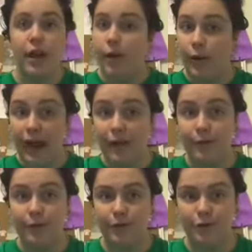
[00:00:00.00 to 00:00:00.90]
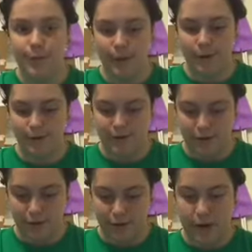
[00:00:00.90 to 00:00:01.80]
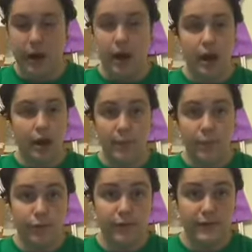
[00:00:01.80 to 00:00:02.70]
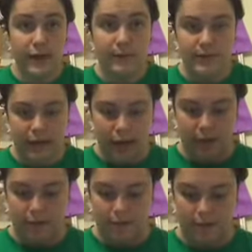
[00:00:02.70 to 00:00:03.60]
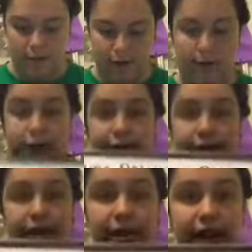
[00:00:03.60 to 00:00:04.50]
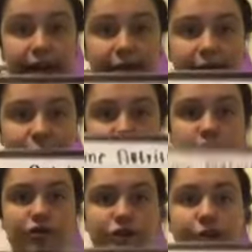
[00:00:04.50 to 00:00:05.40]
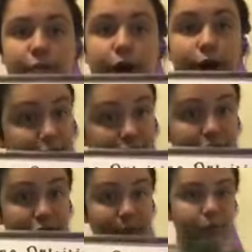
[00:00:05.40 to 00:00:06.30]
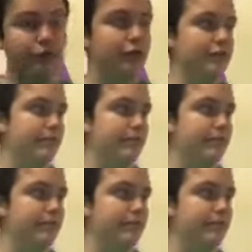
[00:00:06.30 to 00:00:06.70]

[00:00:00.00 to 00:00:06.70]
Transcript: and or do both. So a couple of examples I have are feline nutrition, raw versus commercial,